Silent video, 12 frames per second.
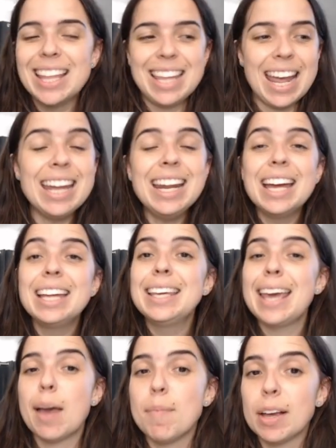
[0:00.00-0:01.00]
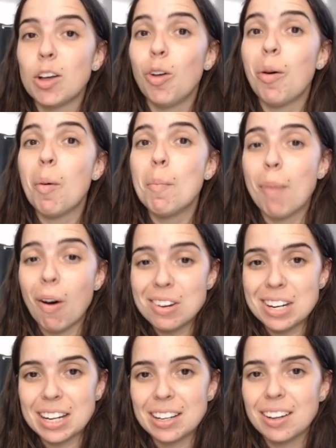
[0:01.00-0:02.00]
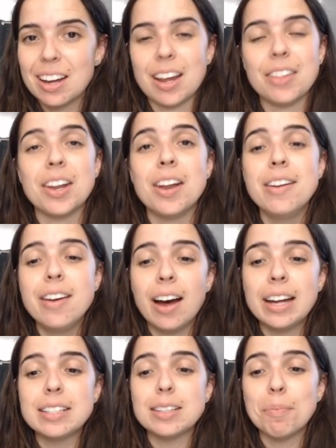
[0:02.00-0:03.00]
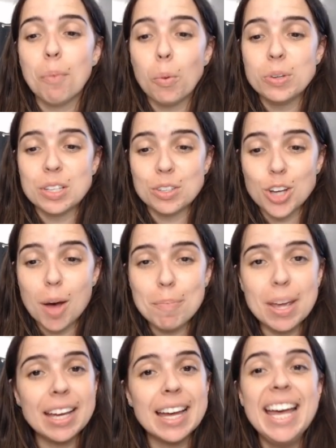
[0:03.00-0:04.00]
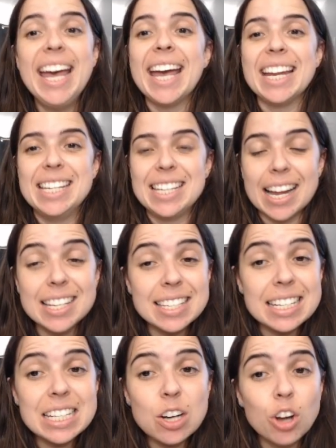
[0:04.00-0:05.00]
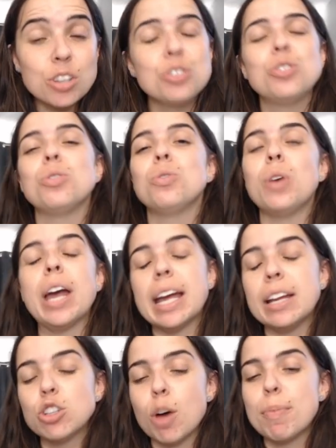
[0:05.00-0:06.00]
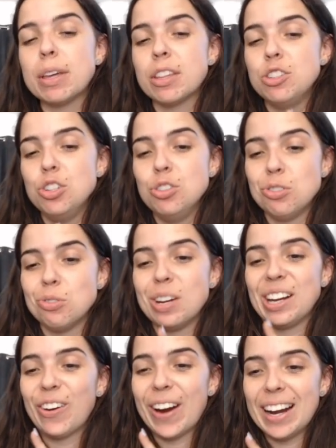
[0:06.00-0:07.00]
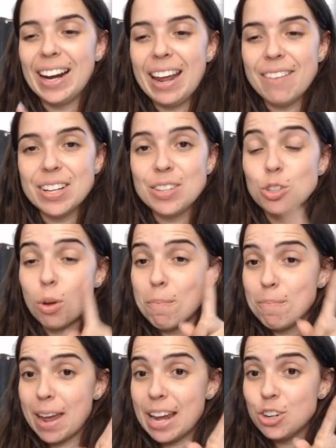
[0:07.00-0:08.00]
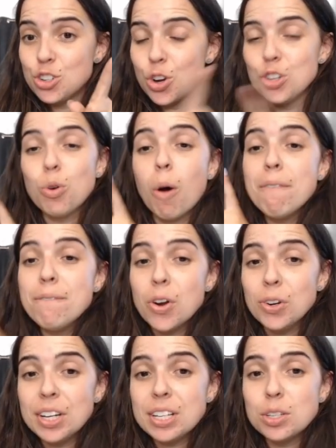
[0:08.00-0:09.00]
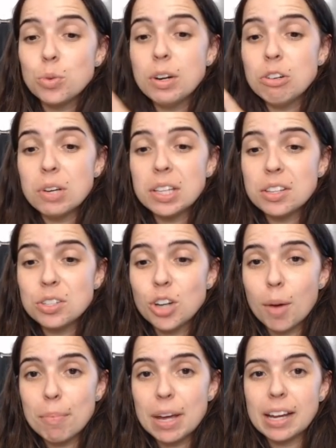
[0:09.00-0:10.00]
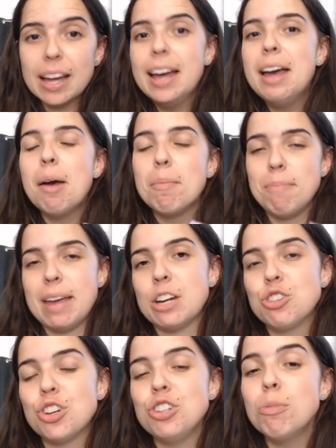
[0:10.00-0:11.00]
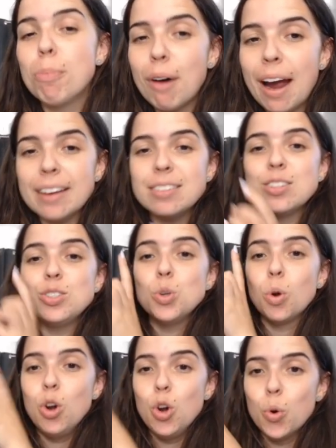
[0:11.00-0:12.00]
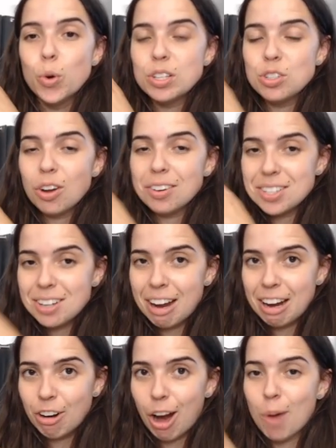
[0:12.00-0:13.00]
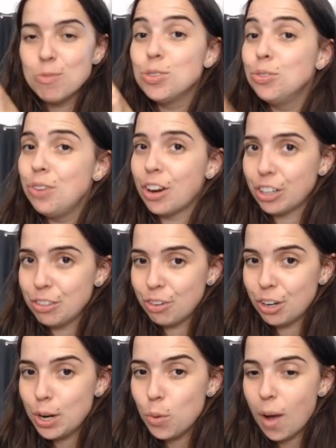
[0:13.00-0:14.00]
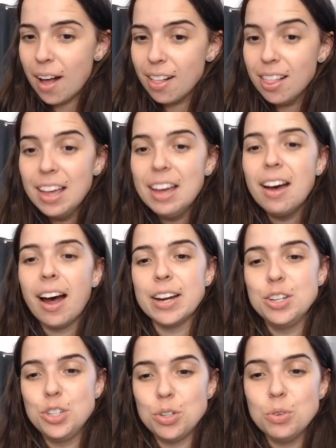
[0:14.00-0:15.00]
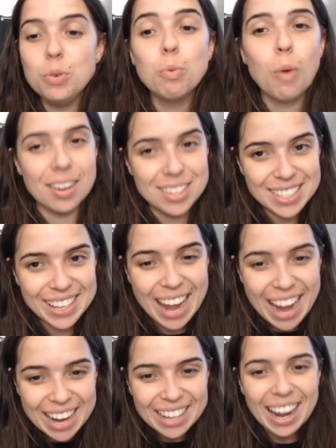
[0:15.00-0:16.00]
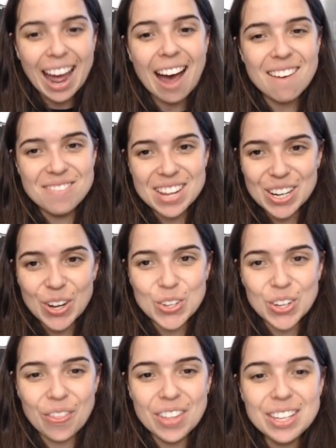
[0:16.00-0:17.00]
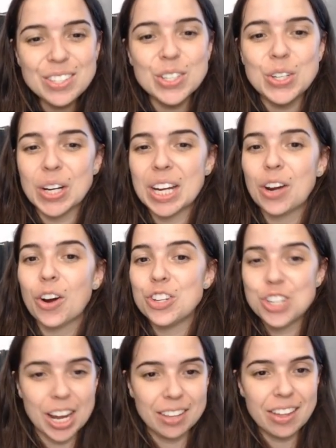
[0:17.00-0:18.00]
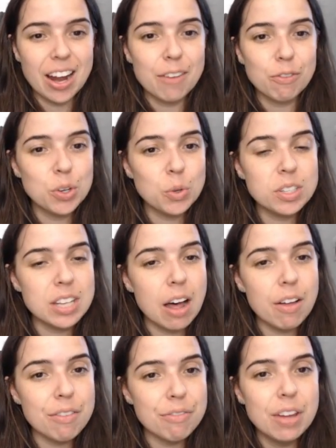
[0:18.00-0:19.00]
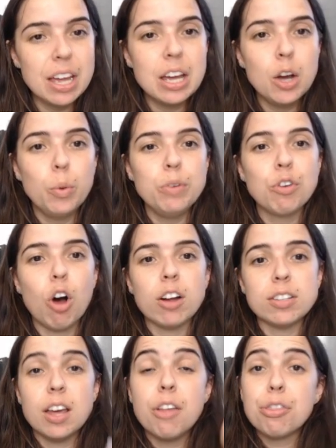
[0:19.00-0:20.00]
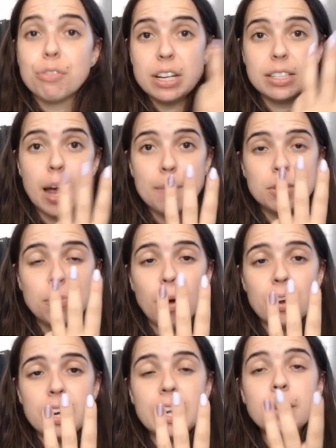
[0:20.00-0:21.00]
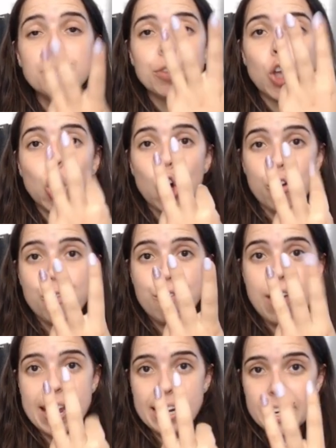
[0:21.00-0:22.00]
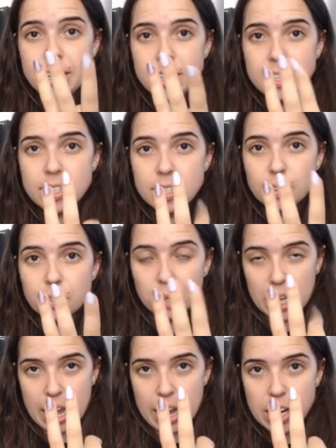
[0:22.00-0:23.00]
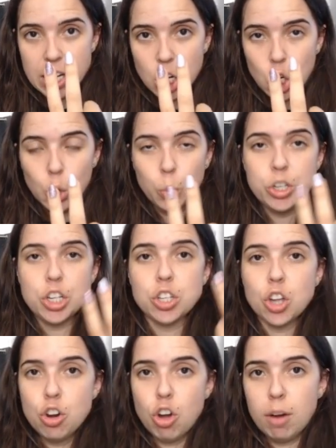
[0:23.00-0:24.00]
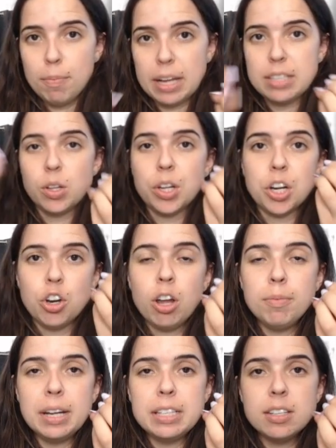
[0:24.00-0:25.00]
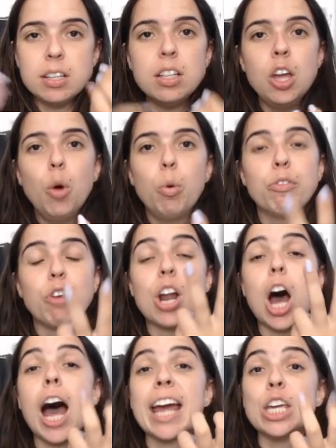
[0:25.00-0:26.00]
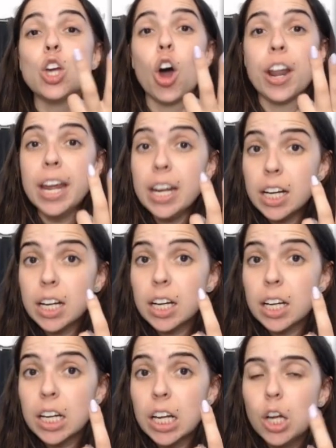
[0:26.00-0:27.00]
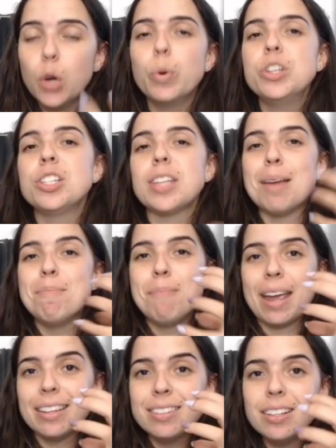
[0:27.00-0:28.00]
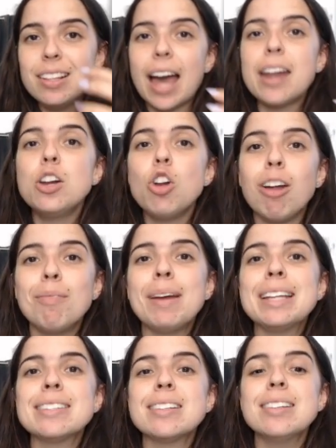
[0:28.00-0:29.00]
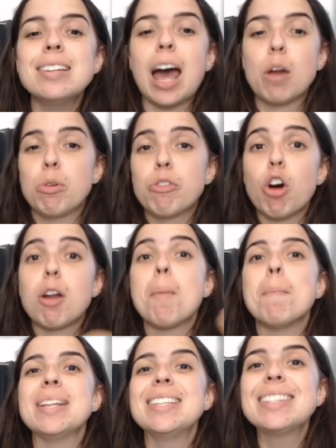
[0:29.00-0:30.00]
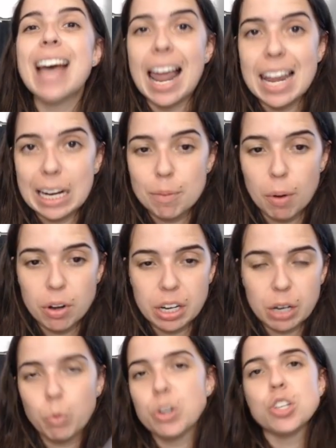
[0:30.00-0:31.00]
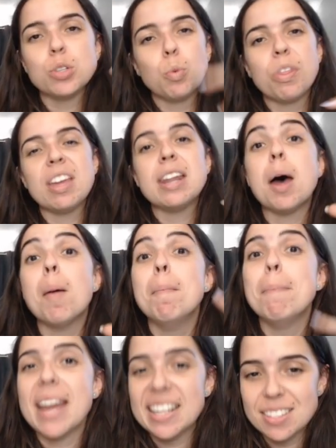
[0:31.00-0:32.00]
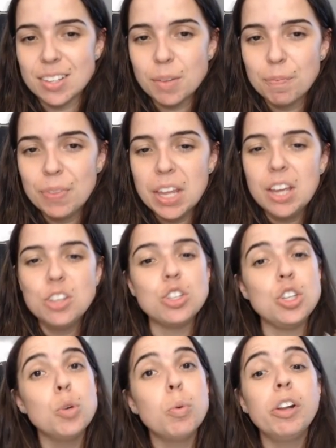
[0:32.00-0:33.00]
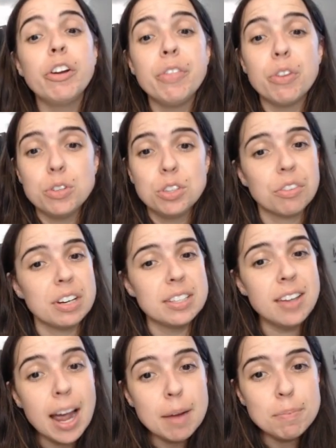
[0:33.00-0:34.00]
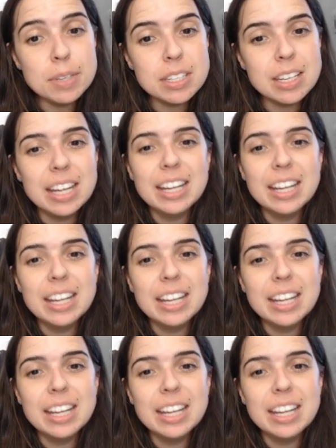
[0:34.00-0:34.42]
Then chemical bonding, another nice important topic. It does lead on to a topic that you do in grade 11, so make sure you are focused when doing this topic. Make sure you practice your Lewis dot diagrams very, very well. I do, once again, have videos on this, so you can go check that out for yourself. We've got three types of bonding: covalent, okay, which is non-metal and a non-metal. We've got ionic, which is a metal and a non-metal, and we've got metallic bonding, which is within a metal. So you will learn those three types.